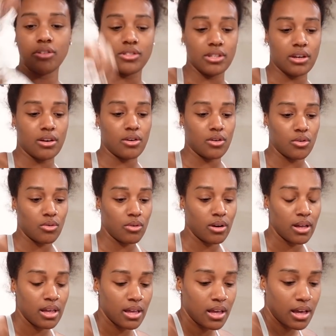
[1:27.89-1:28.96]

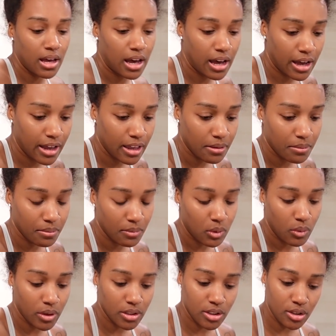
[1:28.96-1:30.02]
so I'm
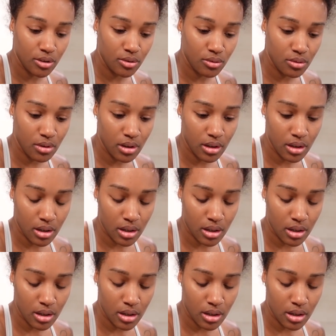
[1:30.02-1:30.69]
going to